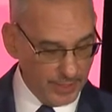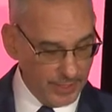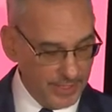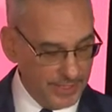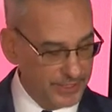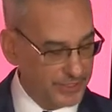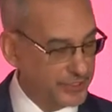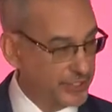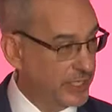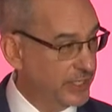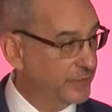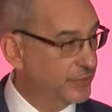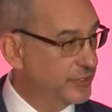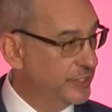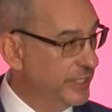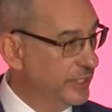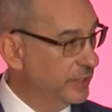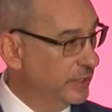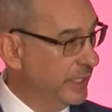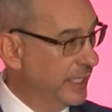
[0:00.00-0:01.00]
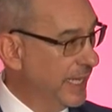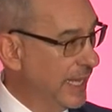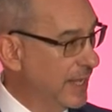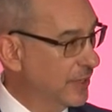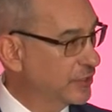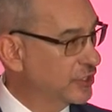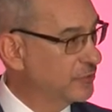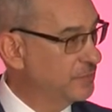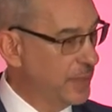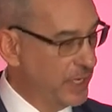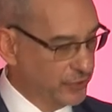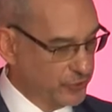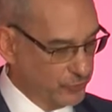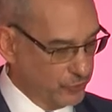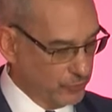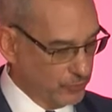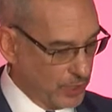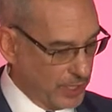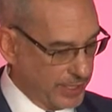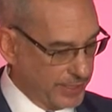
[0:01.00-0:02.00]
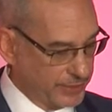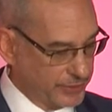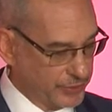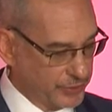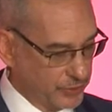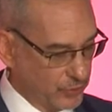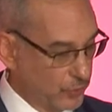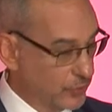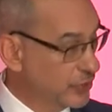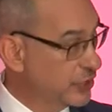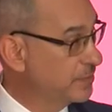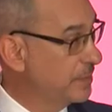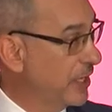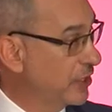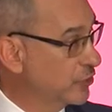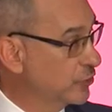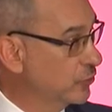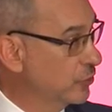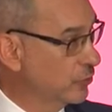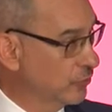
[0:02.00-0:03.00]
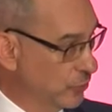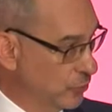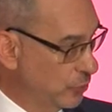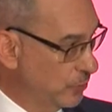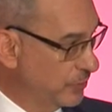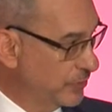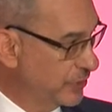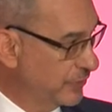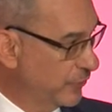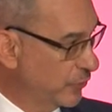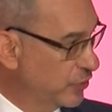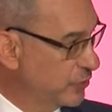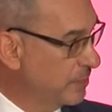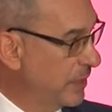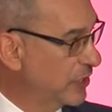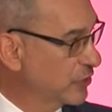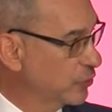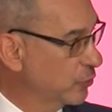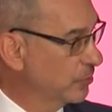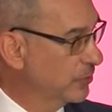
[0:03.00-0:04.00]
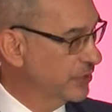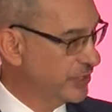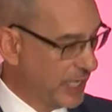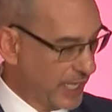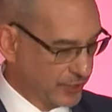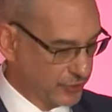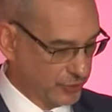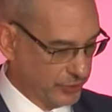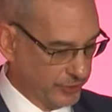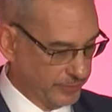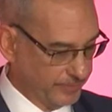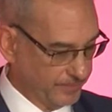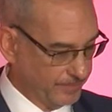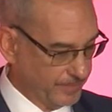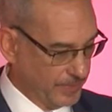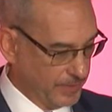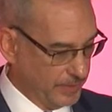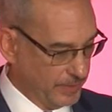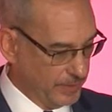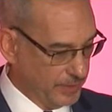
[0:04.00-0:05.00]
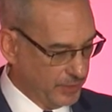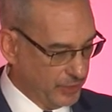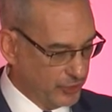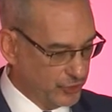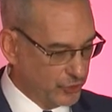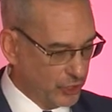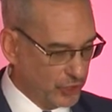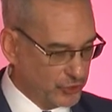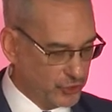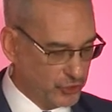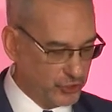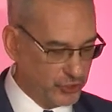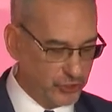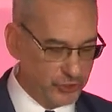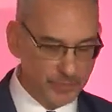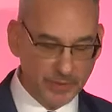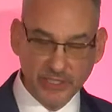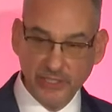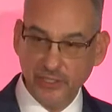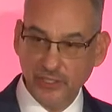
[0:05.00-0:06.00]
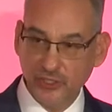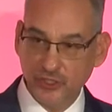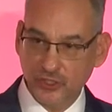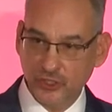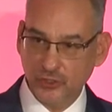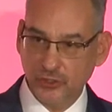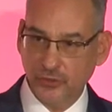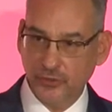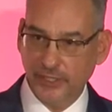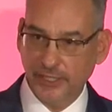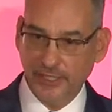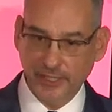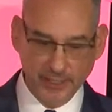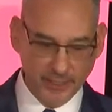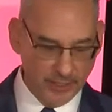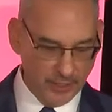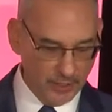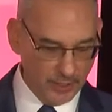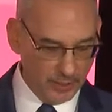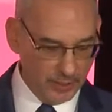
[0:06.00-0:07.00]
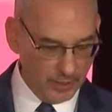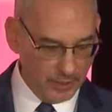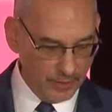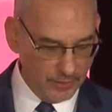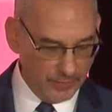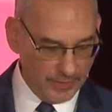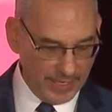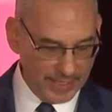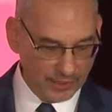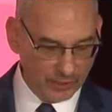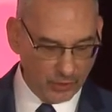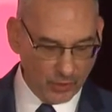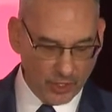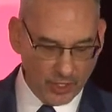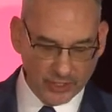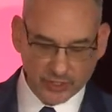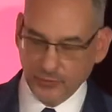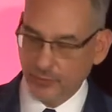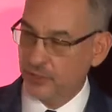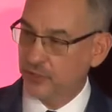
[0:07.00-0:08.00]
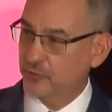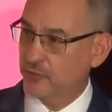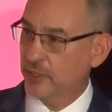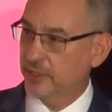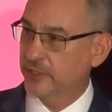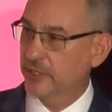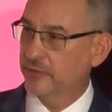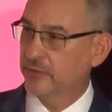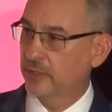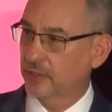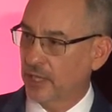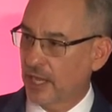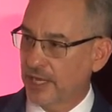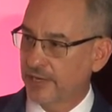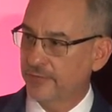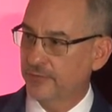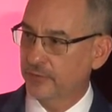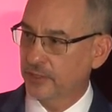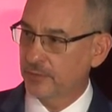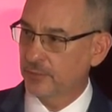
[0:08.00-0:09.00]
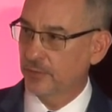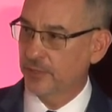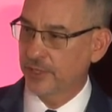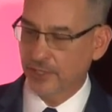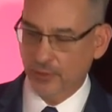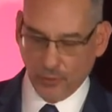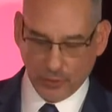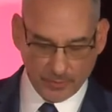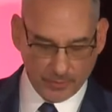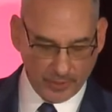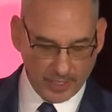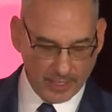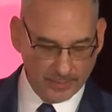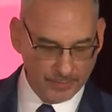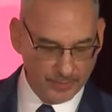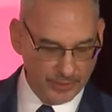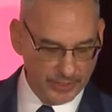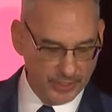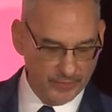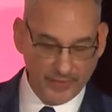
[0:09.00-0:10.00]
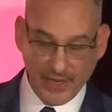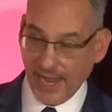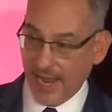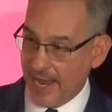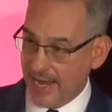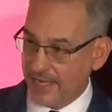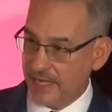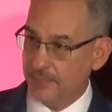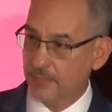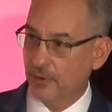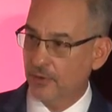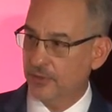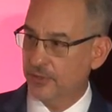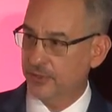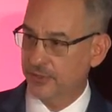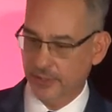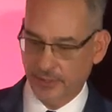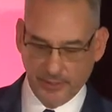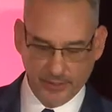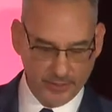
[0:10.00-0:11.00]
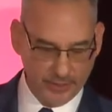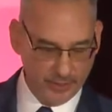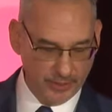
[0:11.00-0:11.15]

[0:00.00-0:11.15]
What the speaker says: Instead of singling out special rights or special groups for special protection, judges should be ensuring that laws restricting the life, liberty, or property of any person